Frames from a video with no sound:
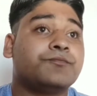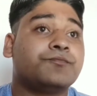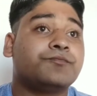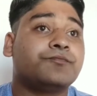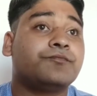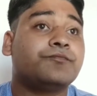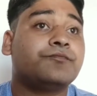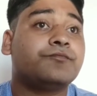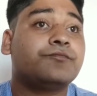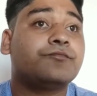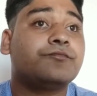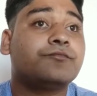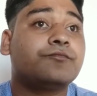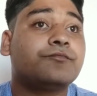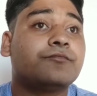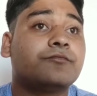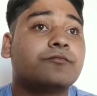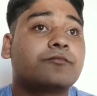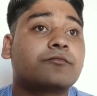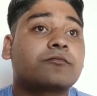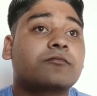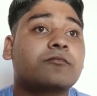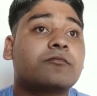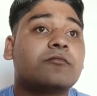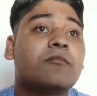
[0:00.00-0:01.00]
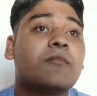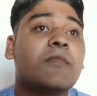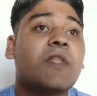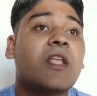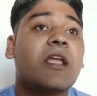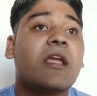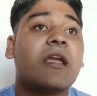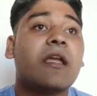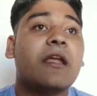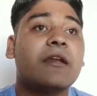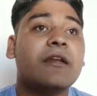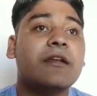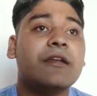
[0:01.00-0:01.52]

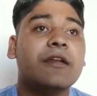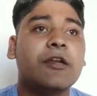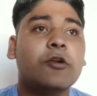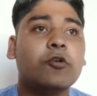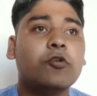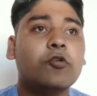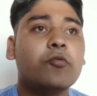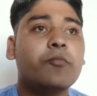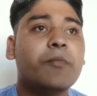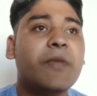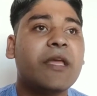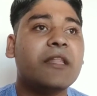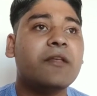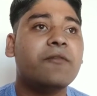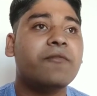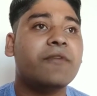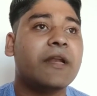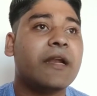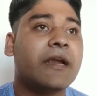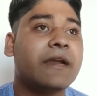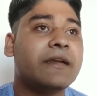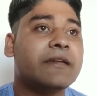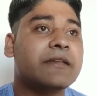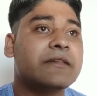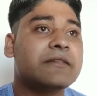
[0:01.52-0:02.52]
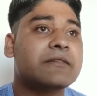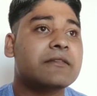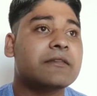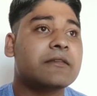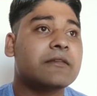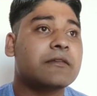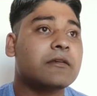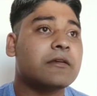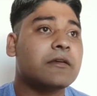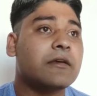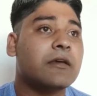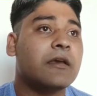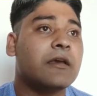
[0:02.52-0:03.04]
And due to many varieties,
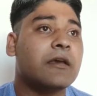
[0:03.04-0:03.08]
they